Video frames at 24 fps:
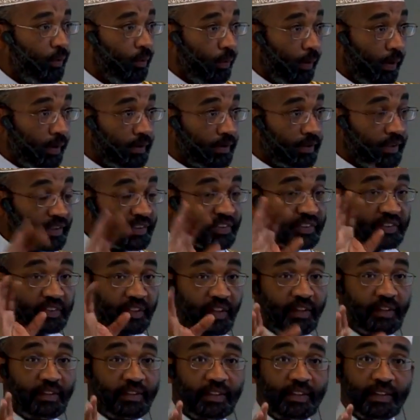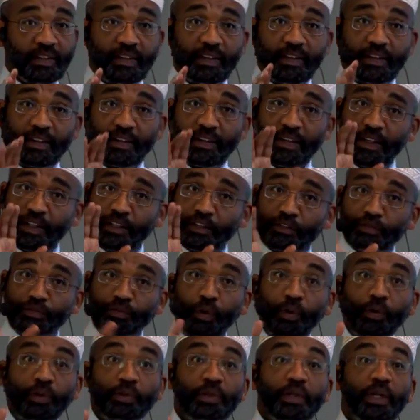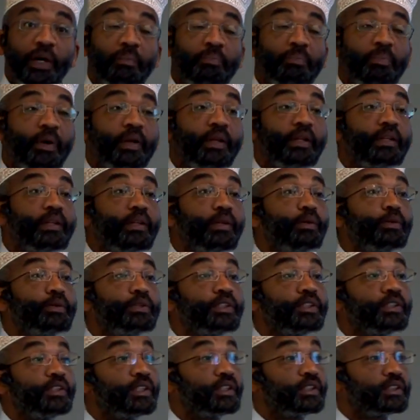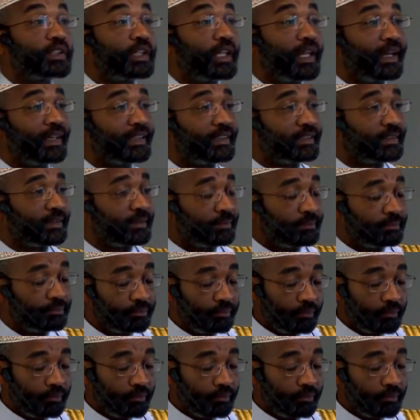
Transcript: When the sun is folded up and loses its light.